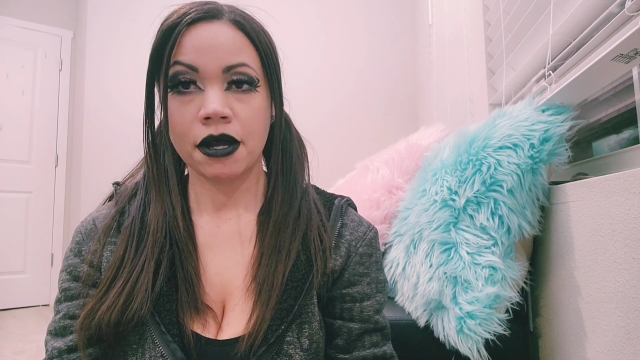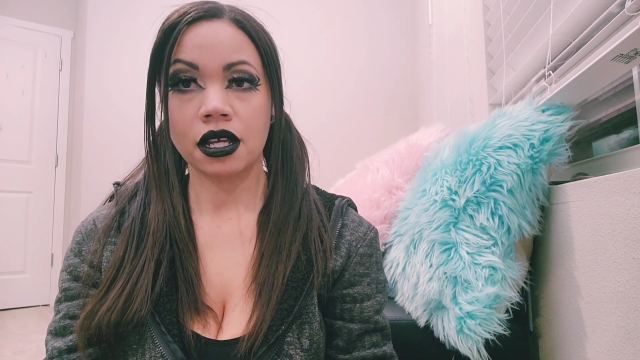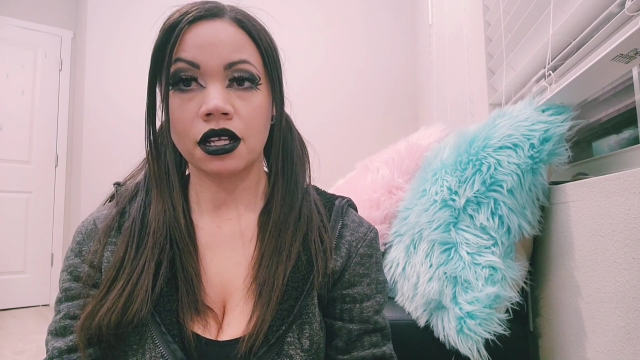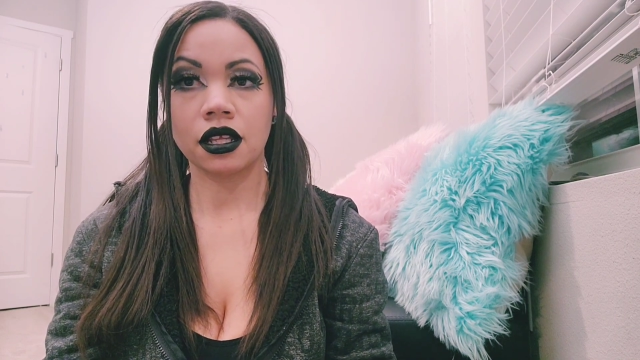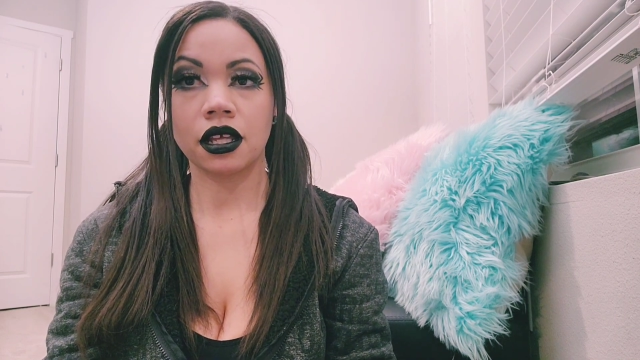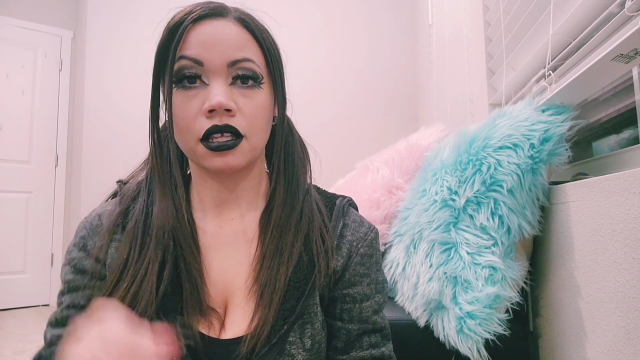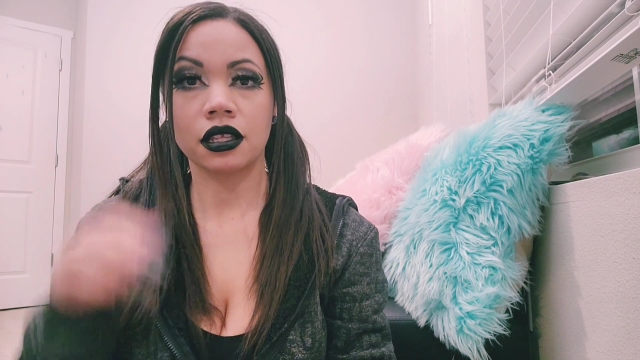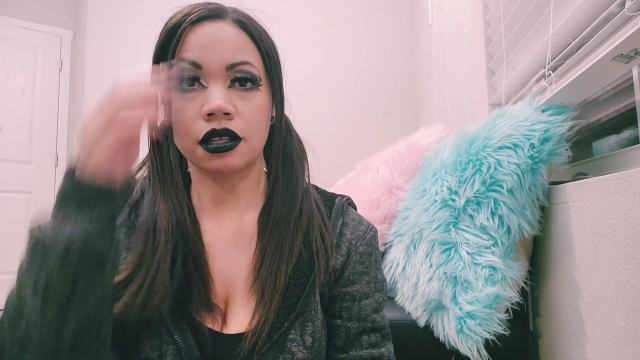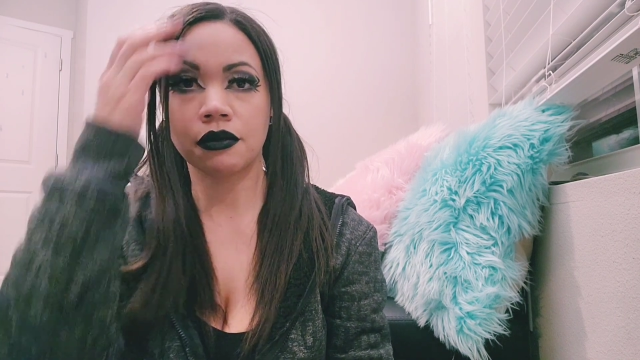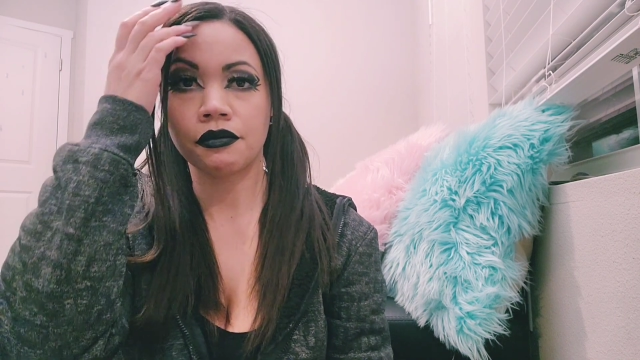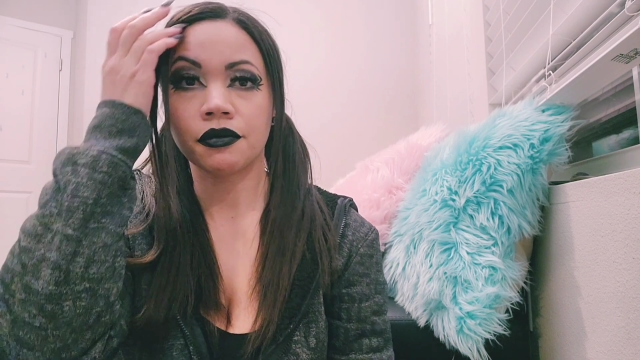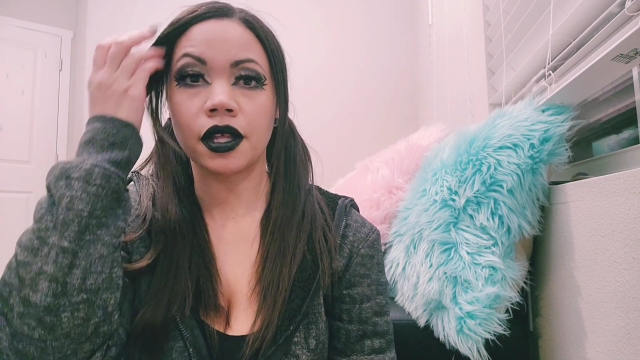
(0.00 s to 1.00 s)
And I like
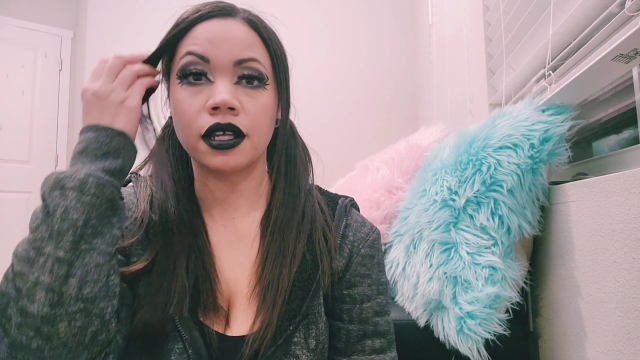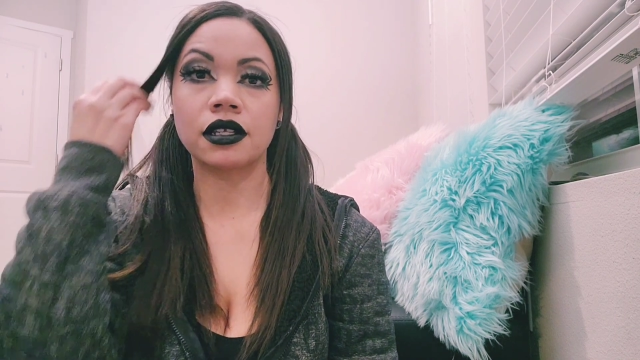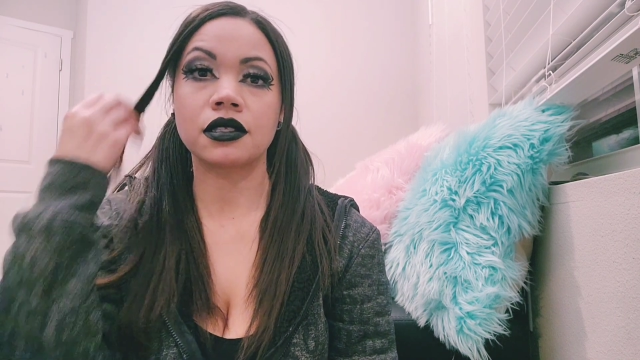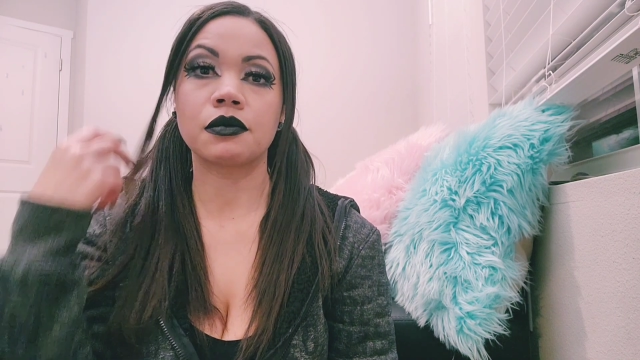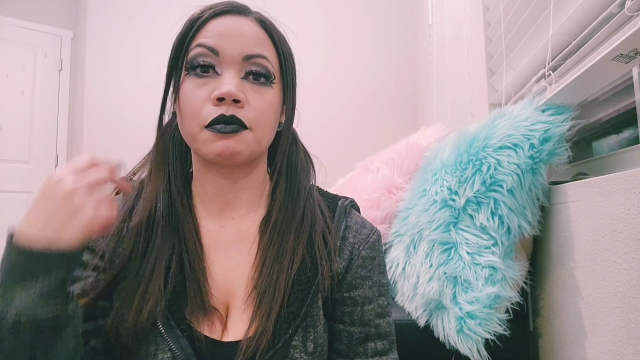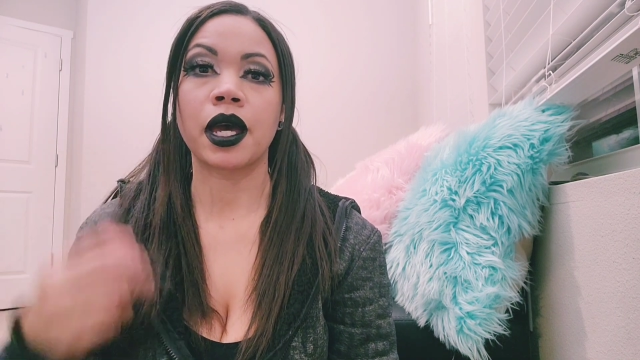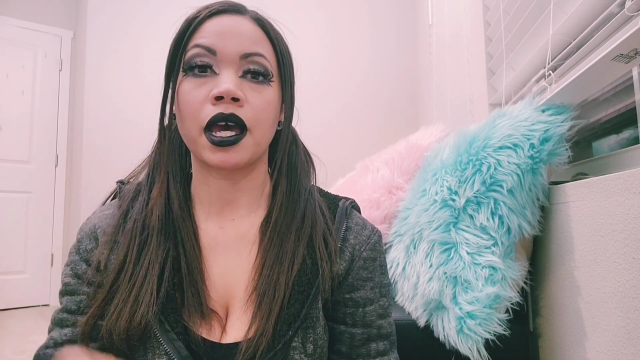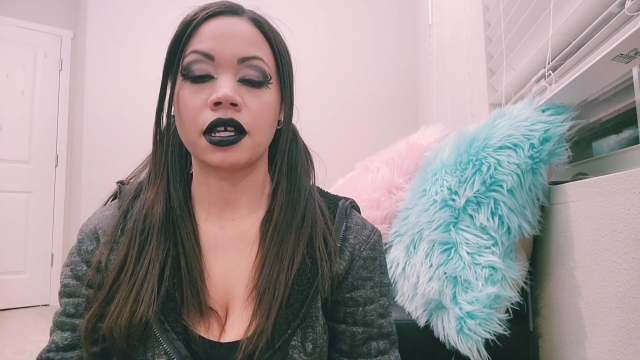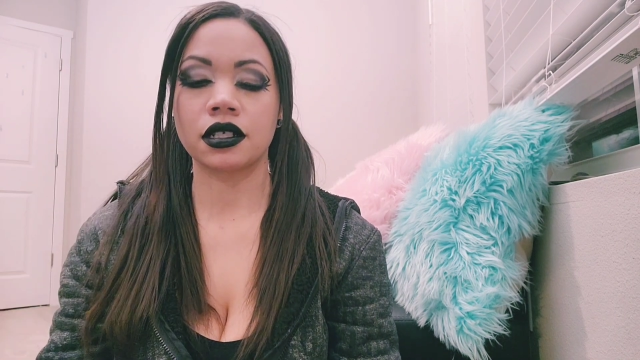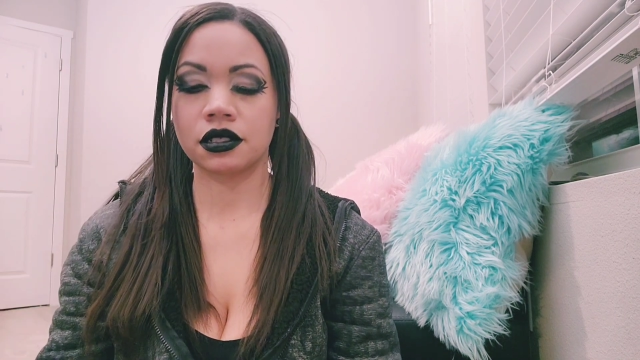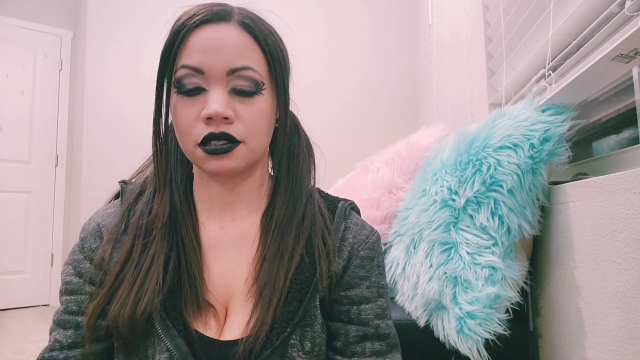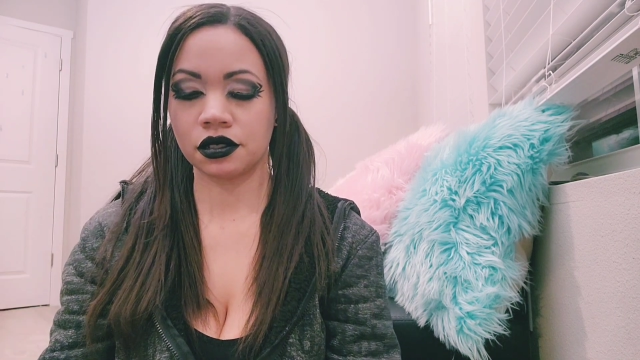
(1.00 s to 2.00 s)
them that it's
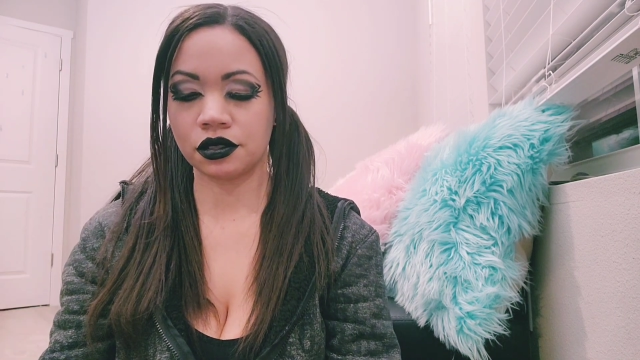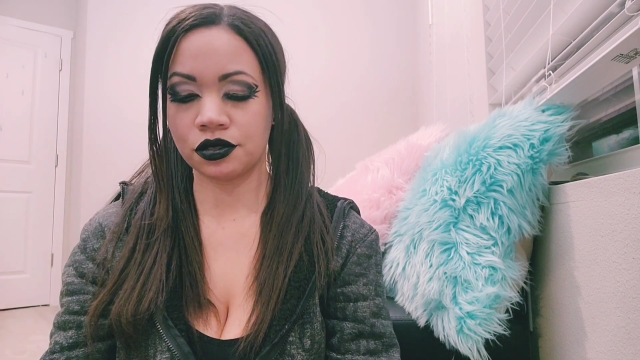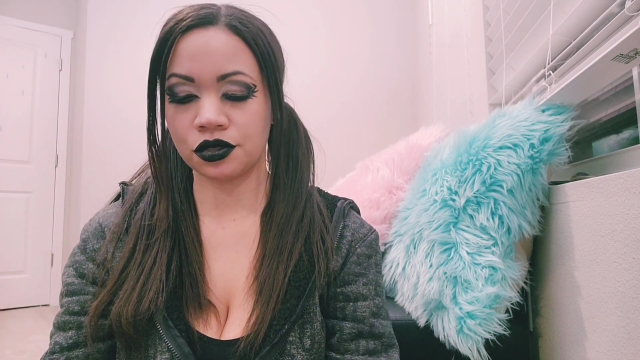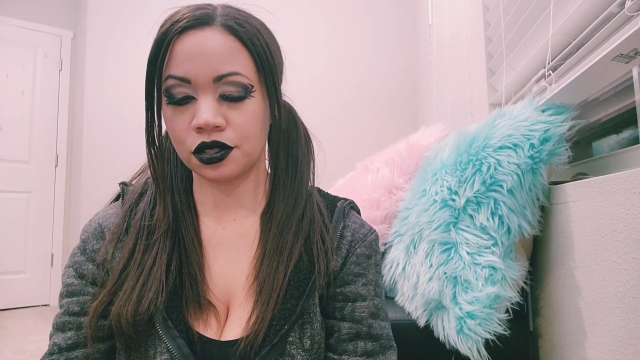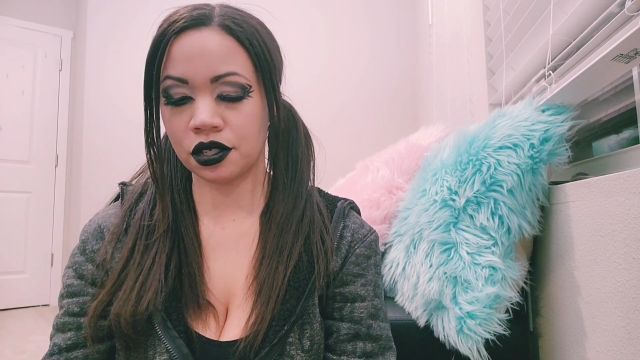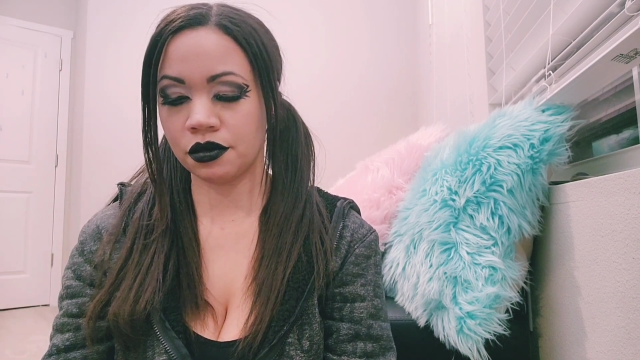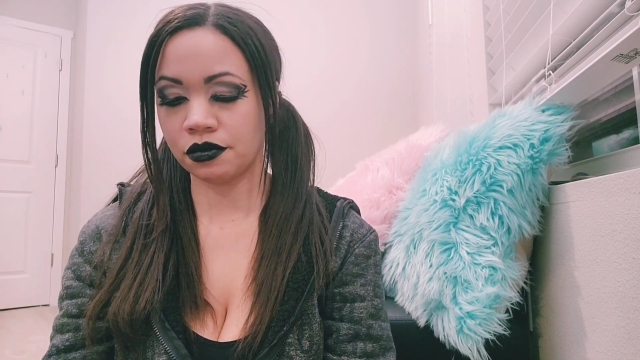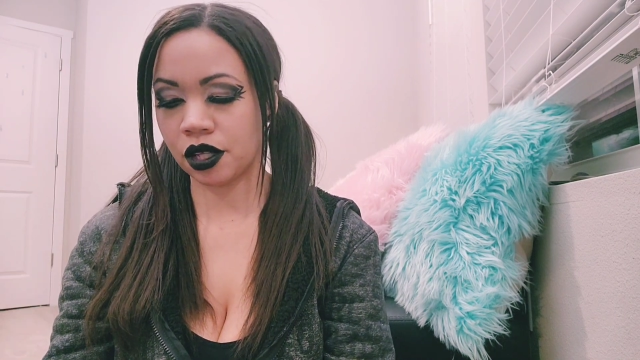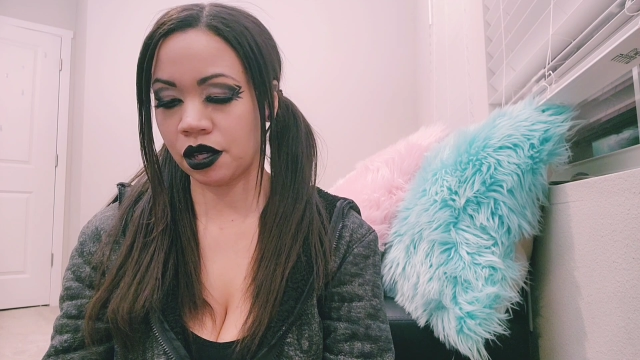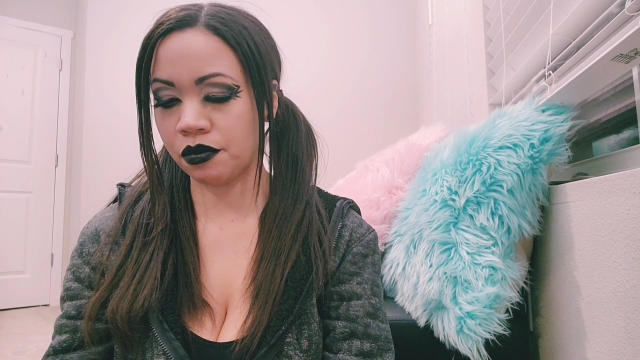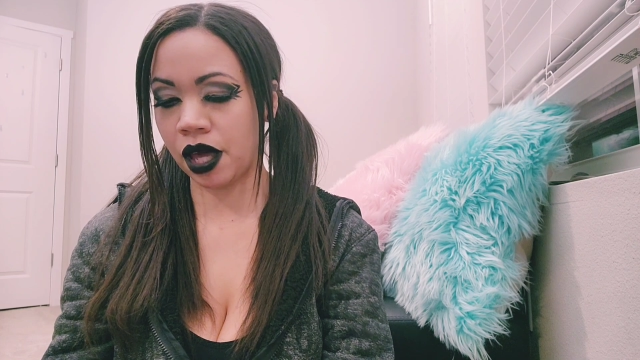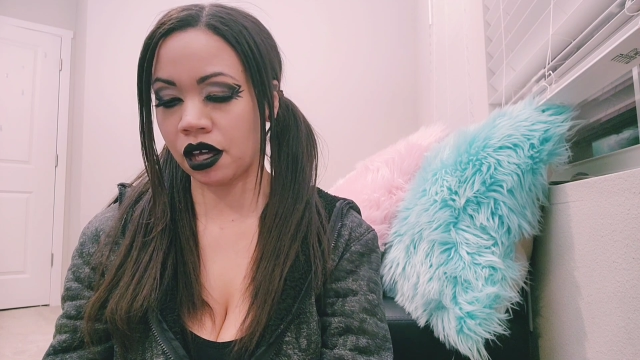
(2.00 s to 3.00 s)
matte, usually,
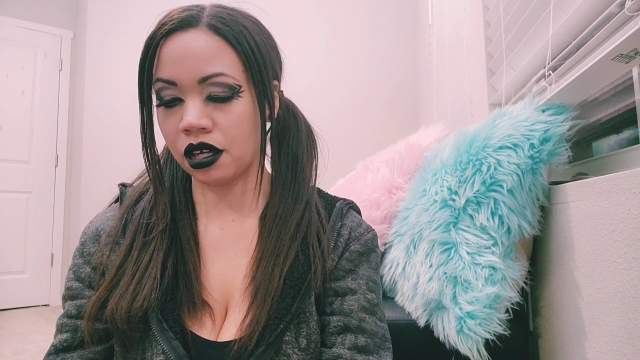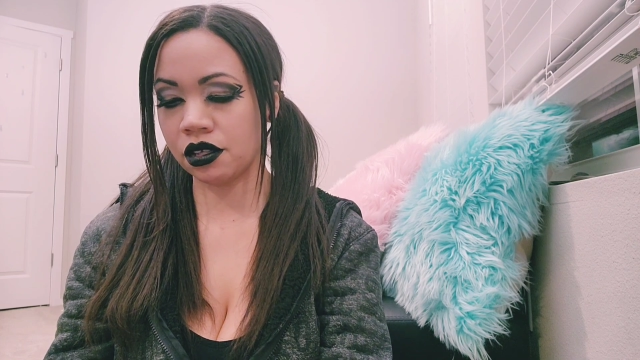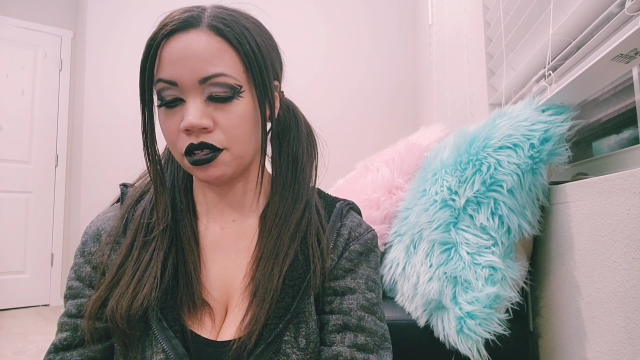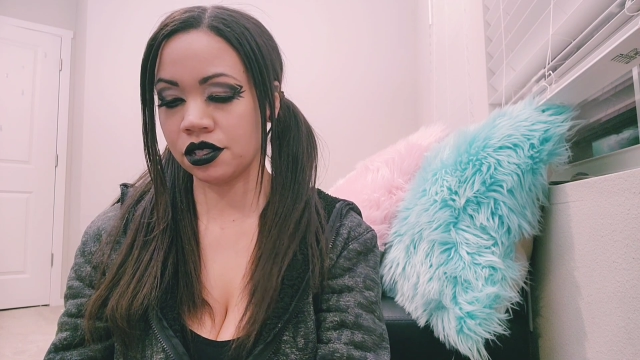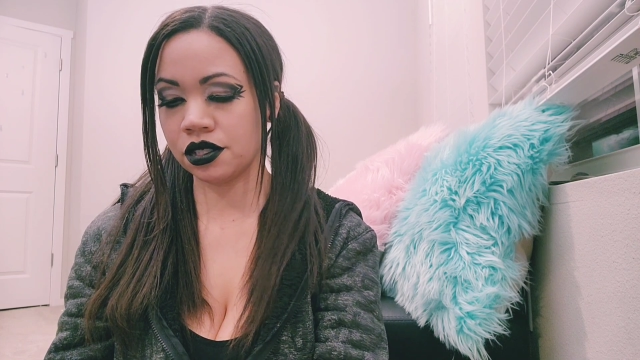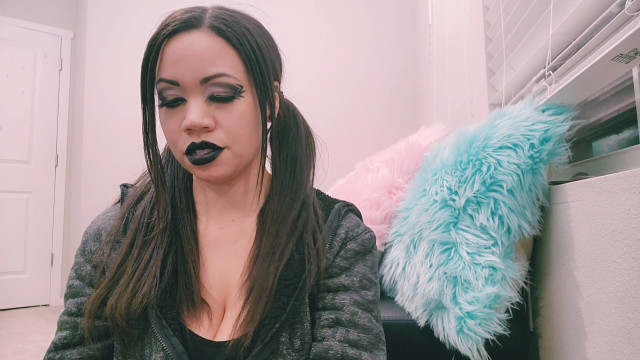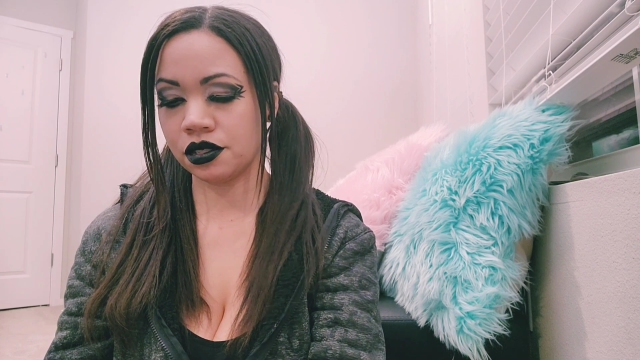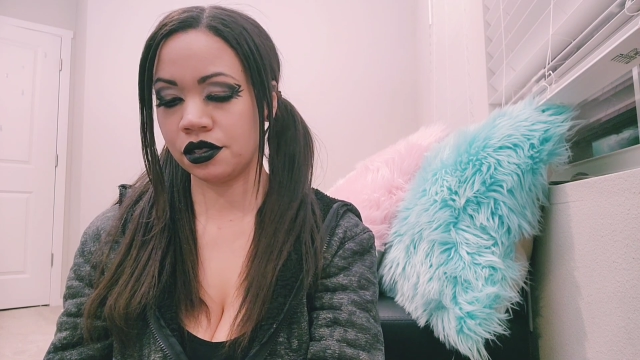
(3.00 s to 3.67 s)
like matte colors.